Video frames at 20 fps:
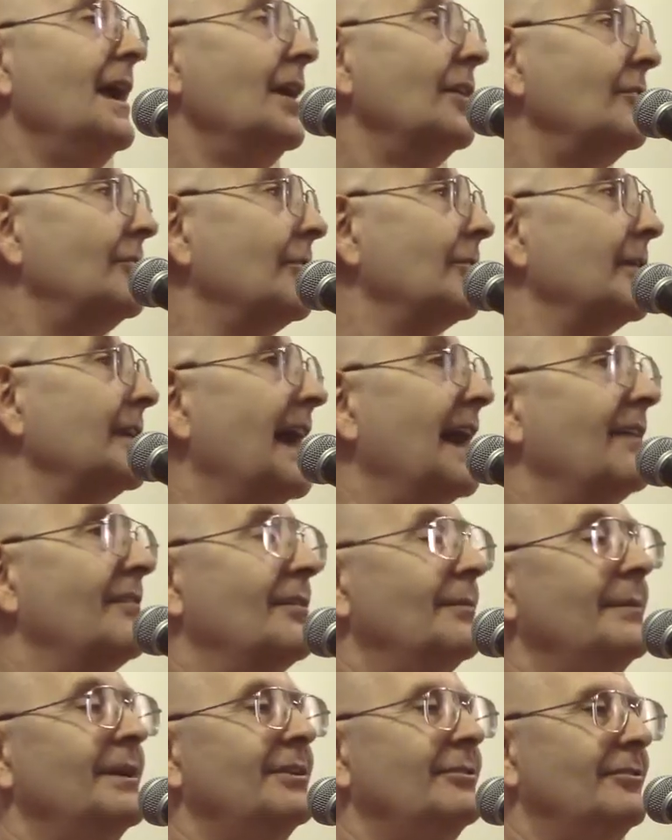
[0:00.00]
Durdaiva
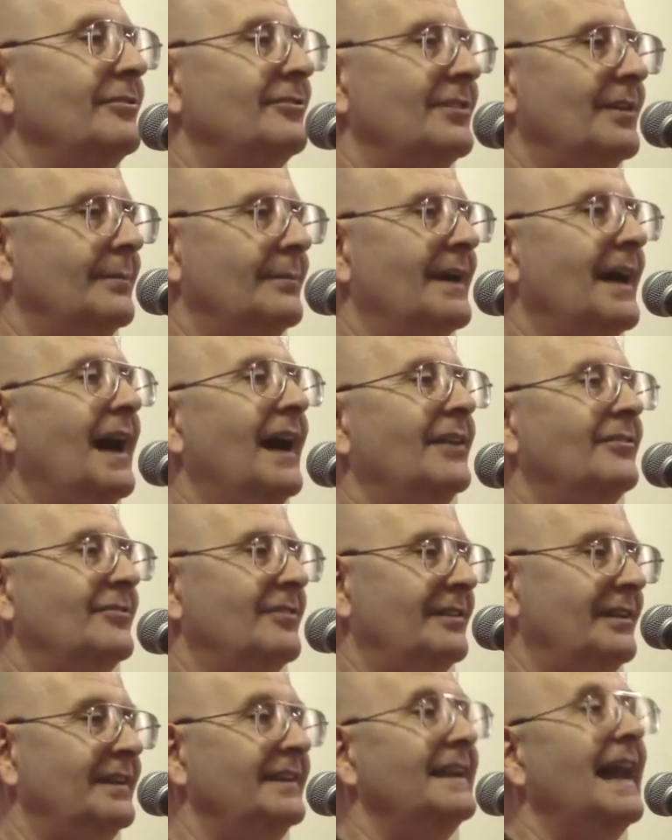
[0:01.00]
Midr Shemi
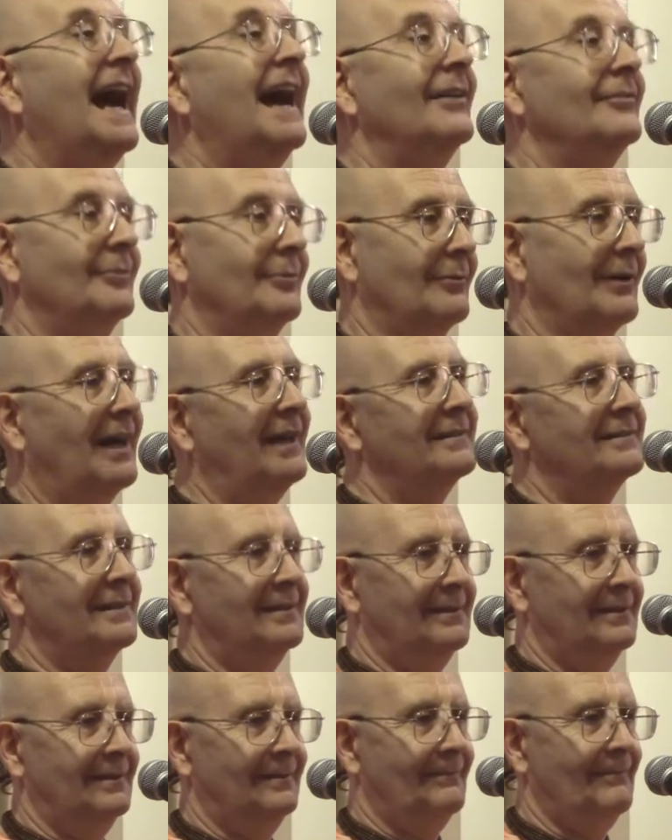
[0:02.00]
Hajini Nanuraga.
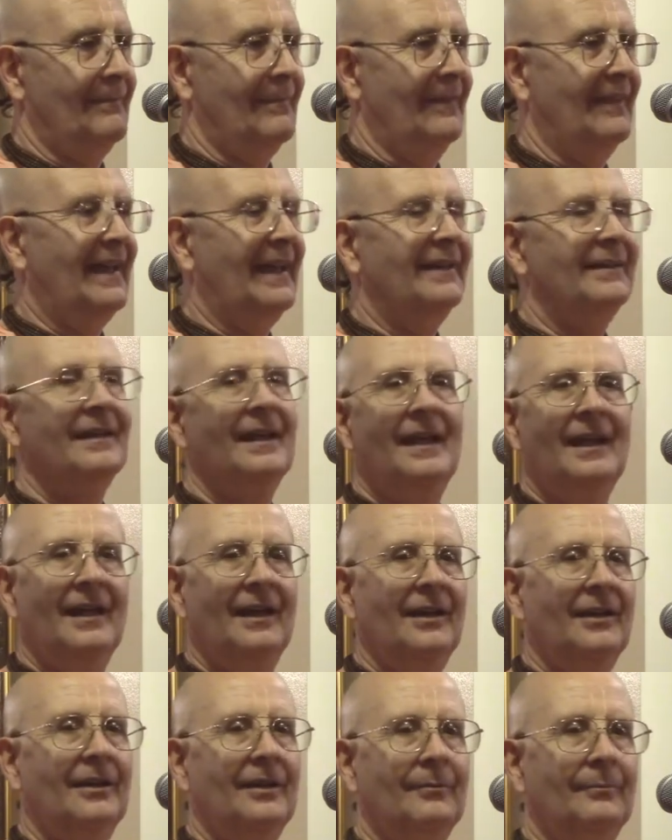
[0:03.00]
That,
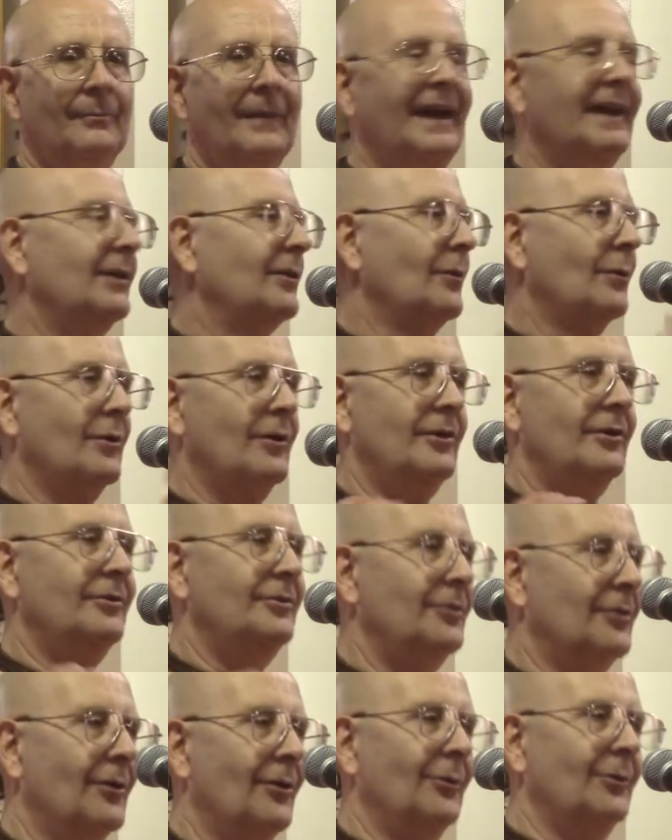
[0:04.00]
my Lord,
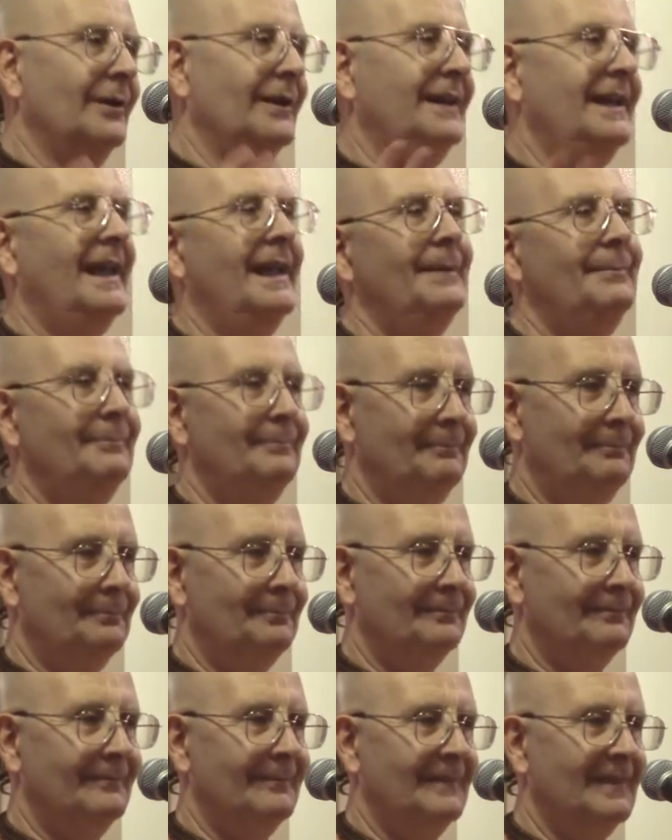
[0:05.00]
your holy name
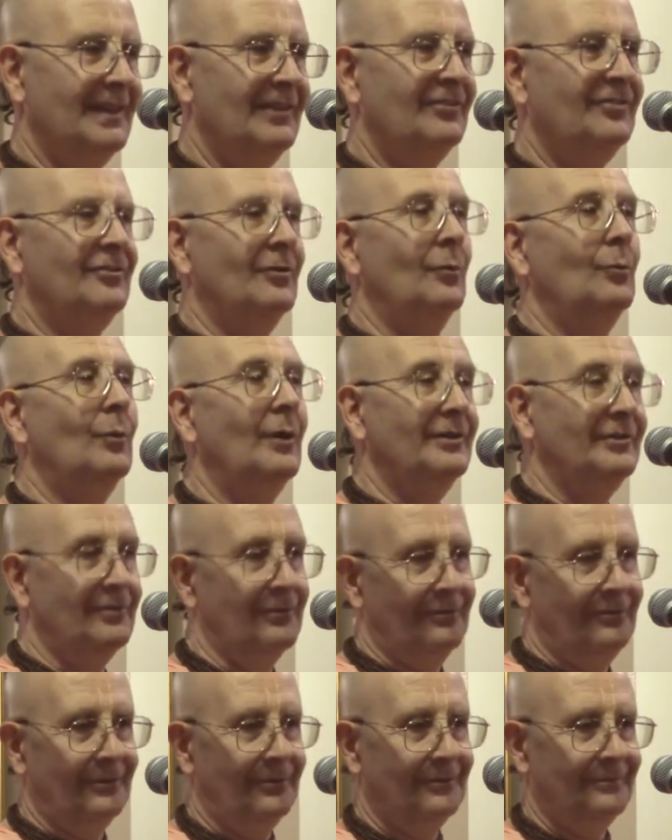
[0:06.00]
is so
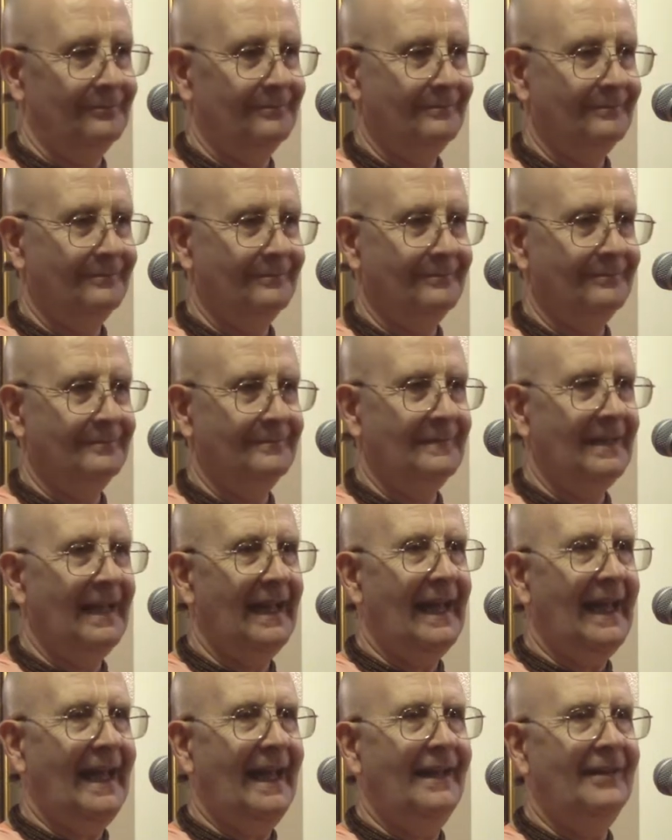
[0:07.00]
wonderful,
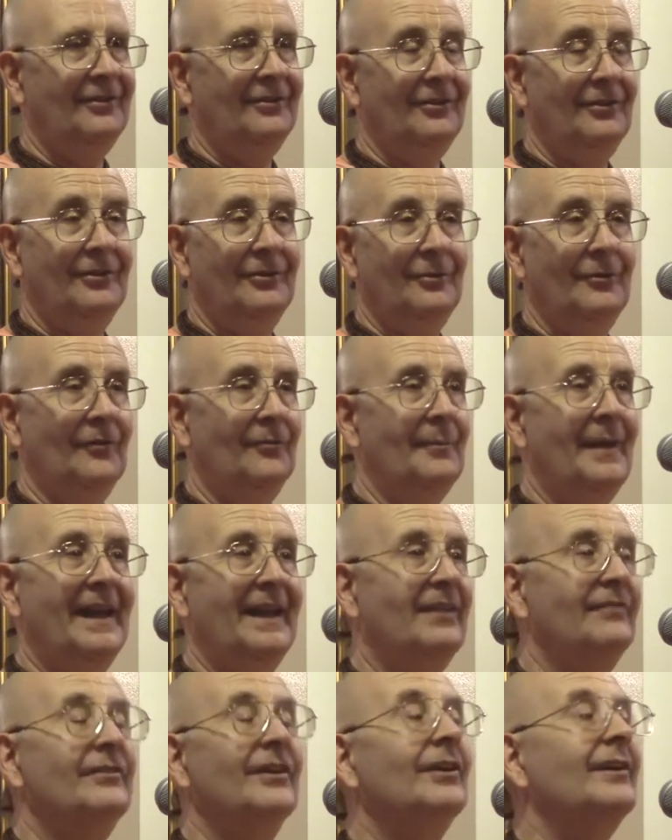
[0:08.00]
and you have made
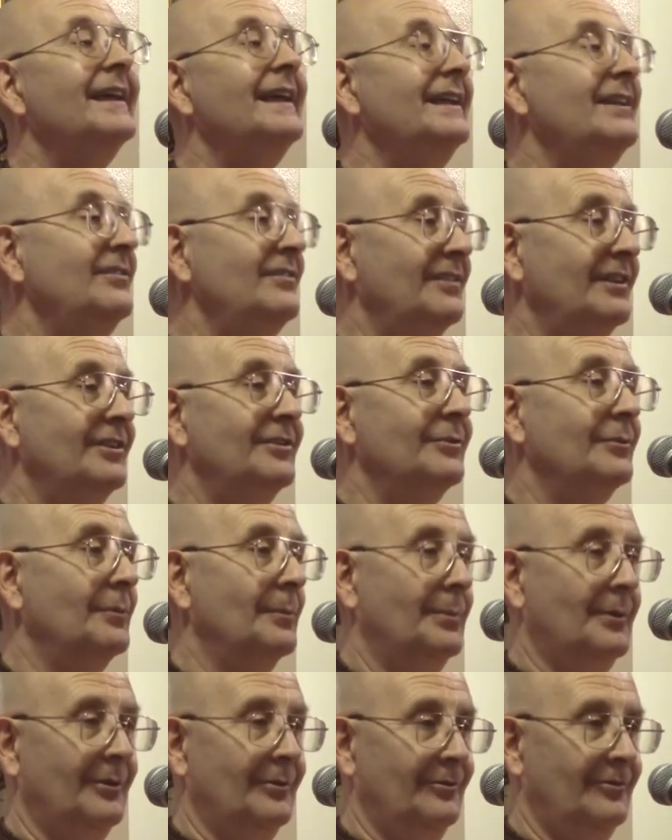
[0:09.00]
it very easy to
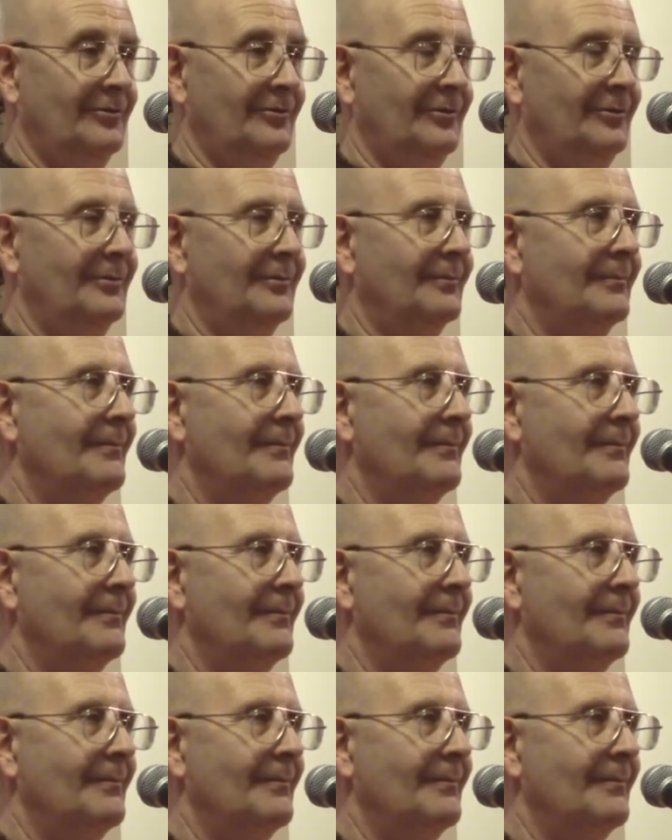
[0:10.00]
approach you.